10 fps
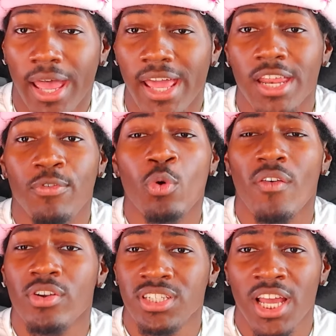And if you
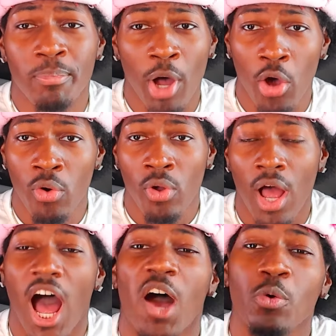ever said
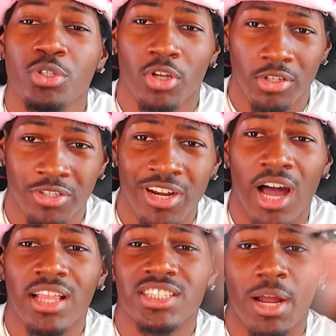Poe, I will start your
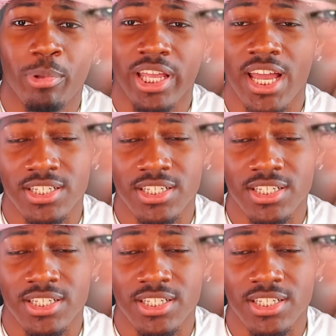college application